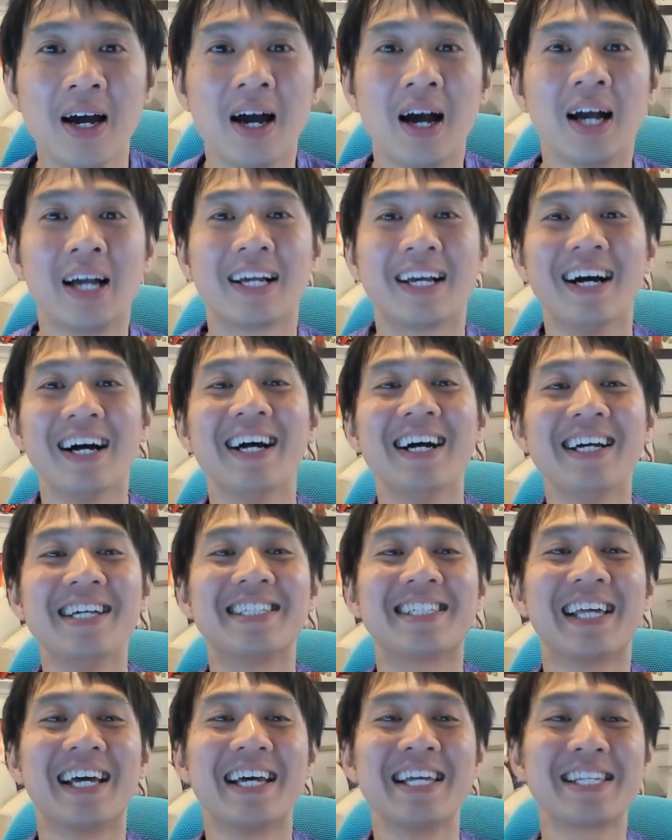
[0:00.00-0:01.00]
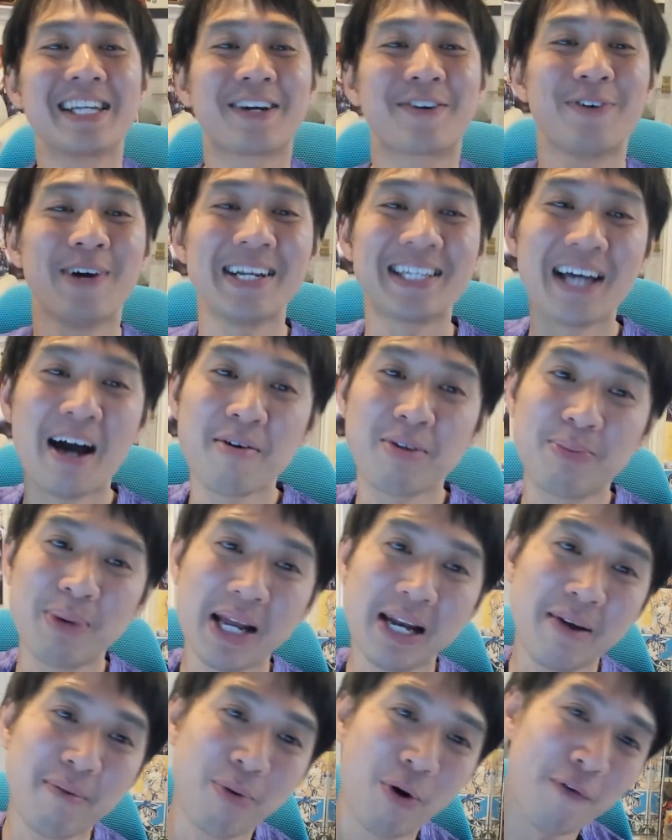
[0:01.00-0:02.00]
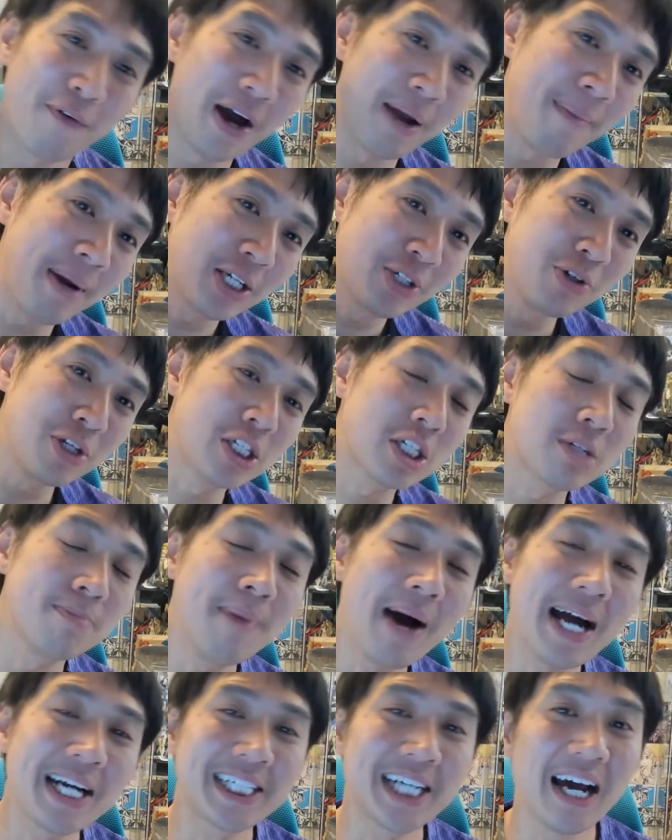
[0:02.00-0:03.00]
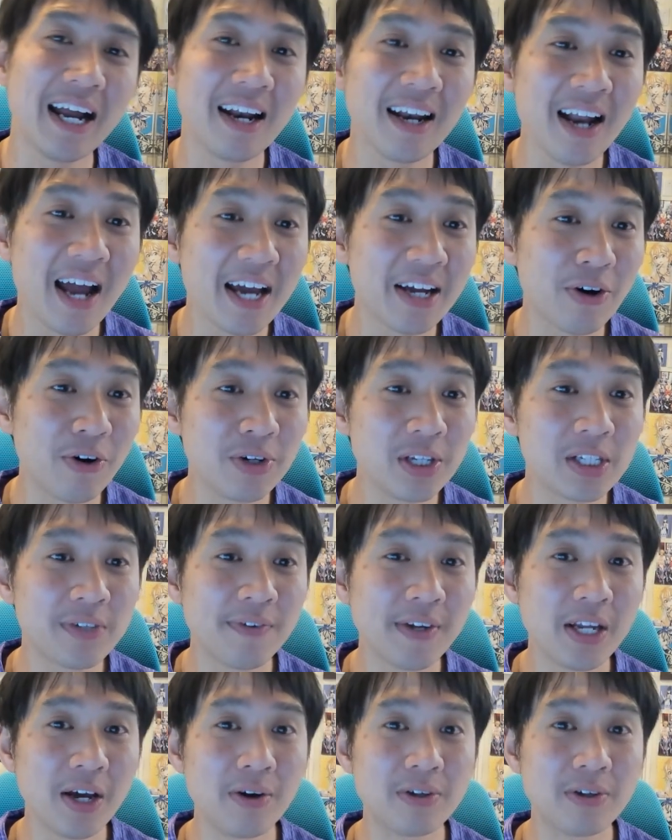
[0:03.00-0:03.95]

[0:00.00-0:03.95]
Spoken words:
Guys, it's a great time to be a Liverpool fan. Make sure you smash a like on this video.